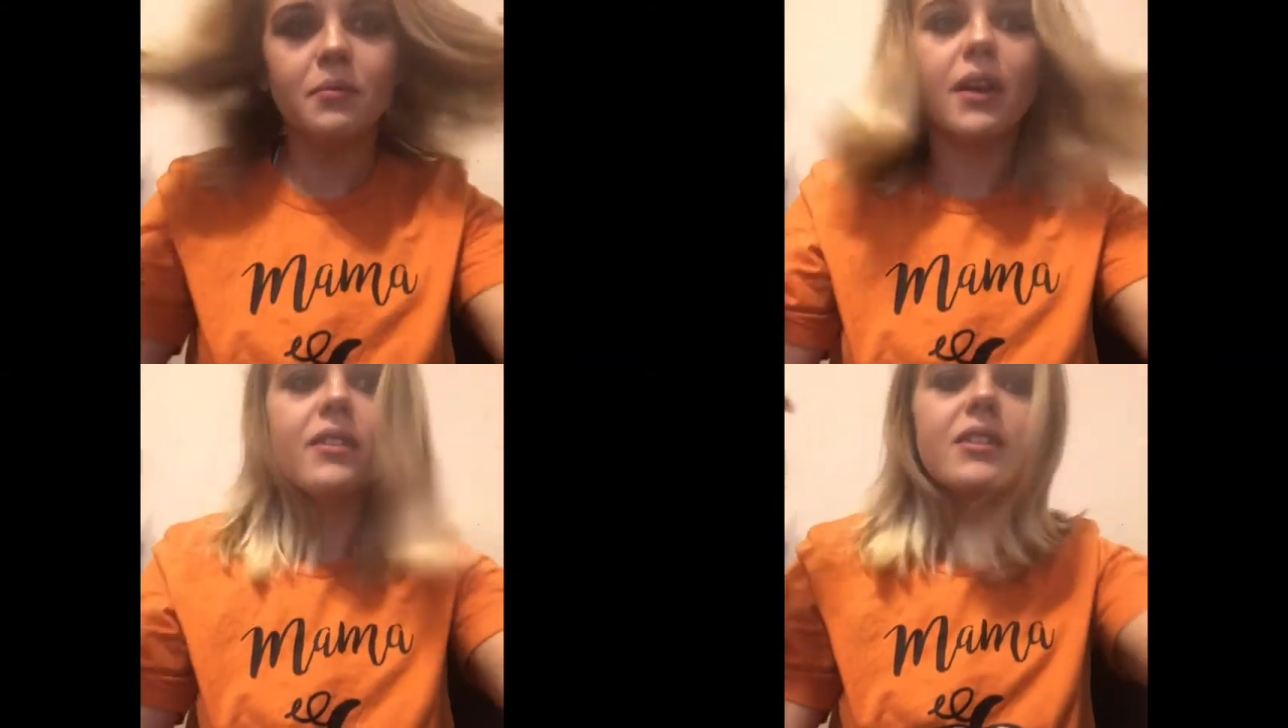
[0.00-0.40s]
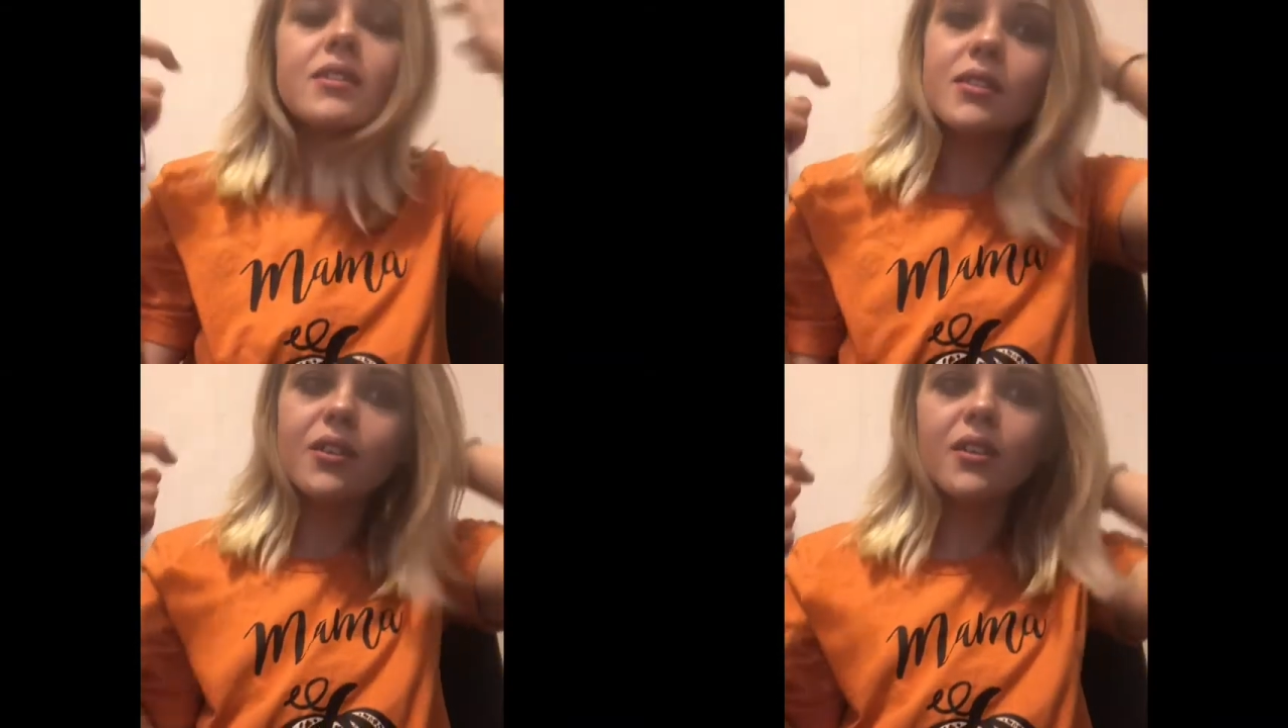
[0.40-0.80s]
this
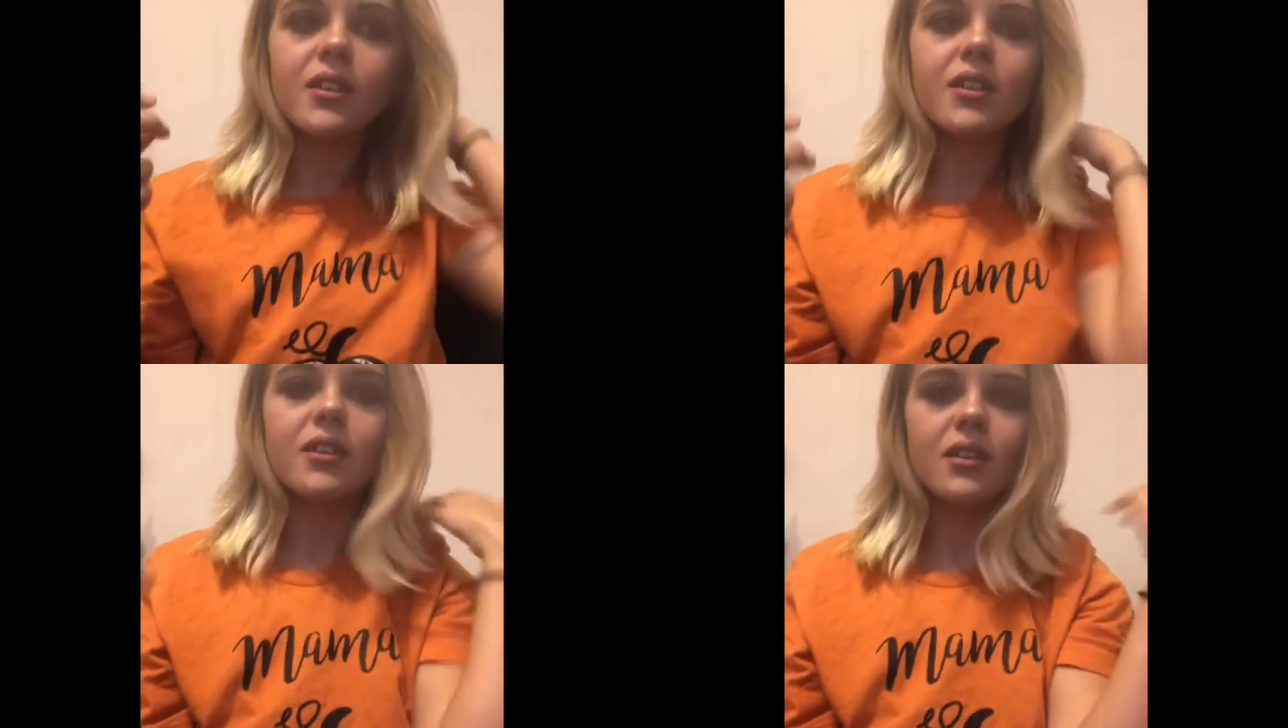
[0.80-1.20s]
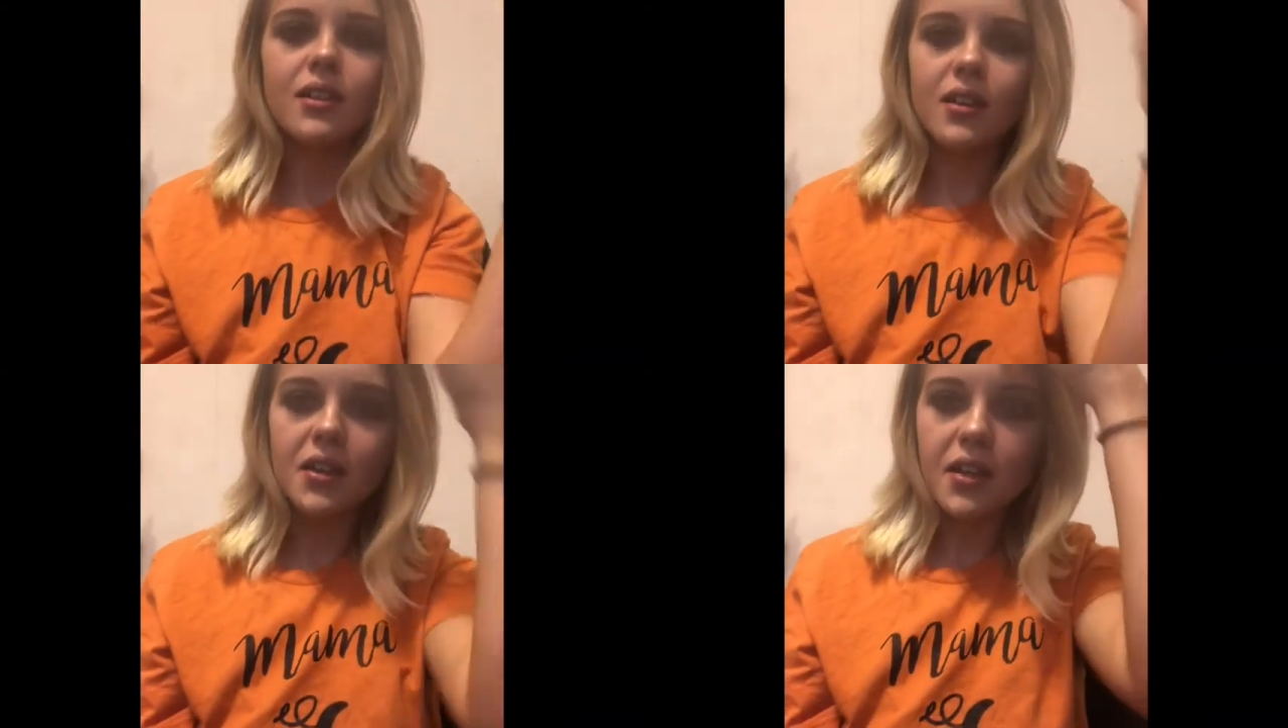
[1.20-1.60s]
look
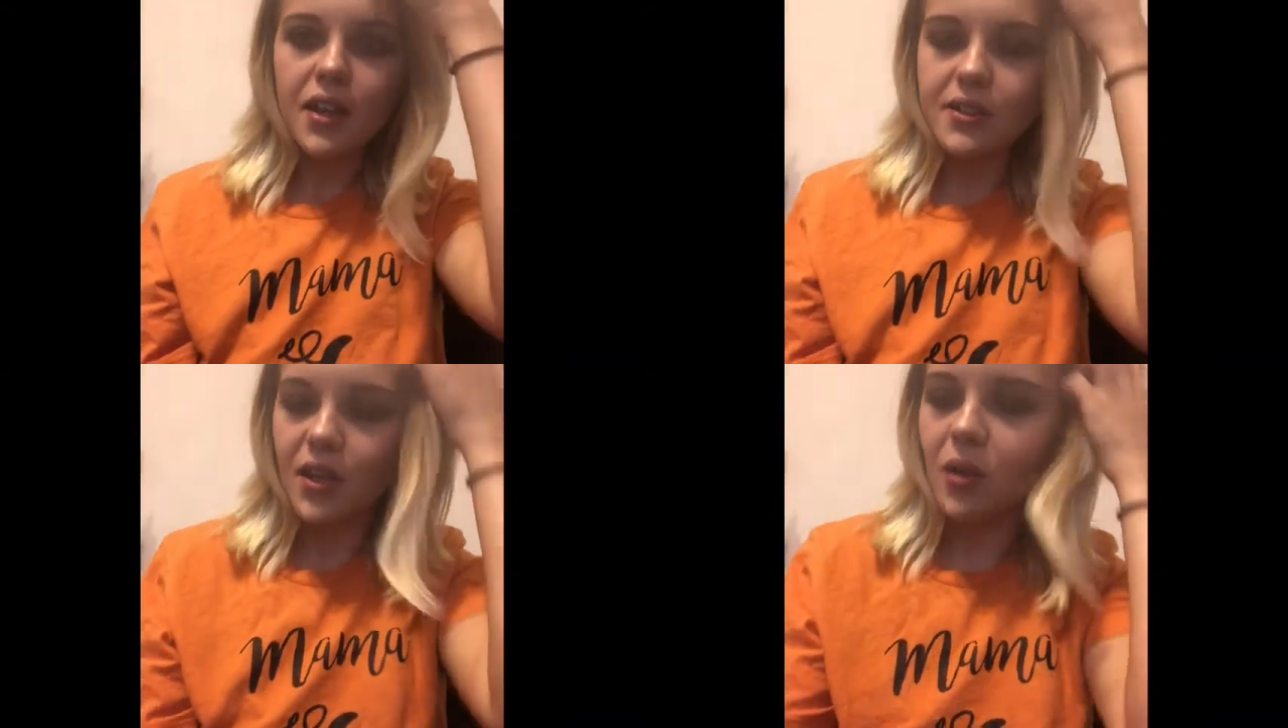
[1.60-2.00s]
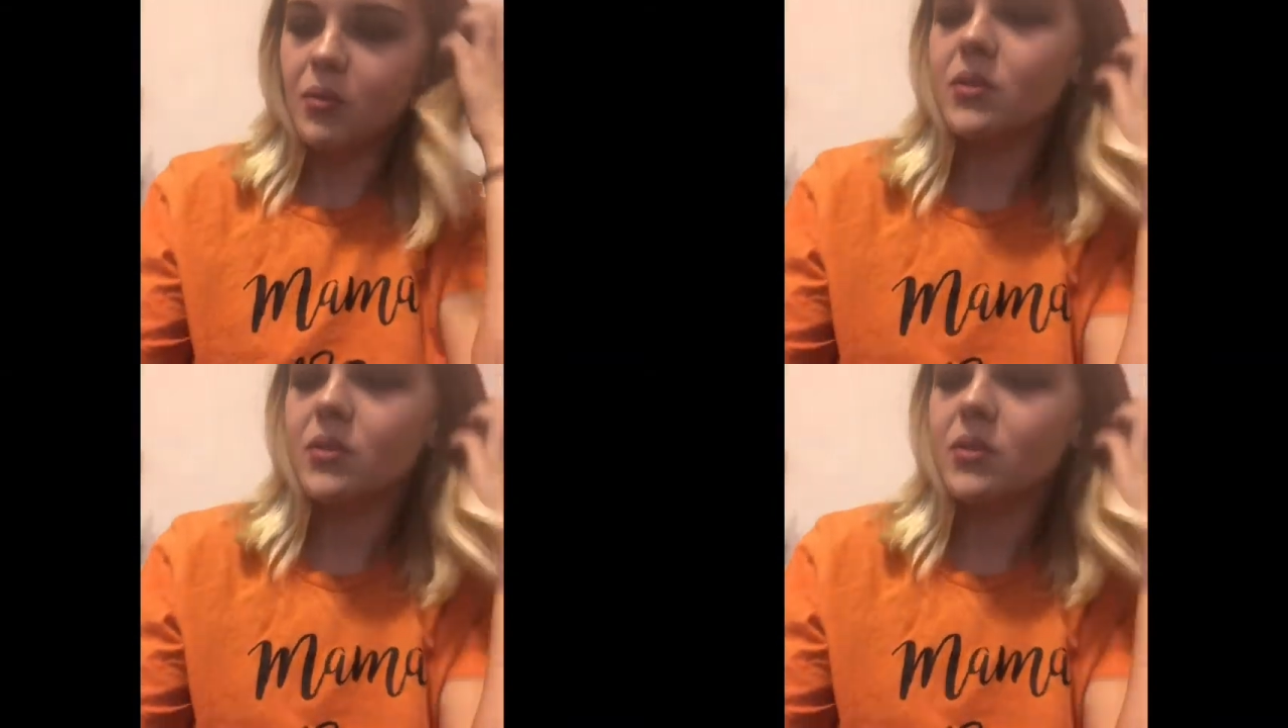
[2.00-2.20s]
is almost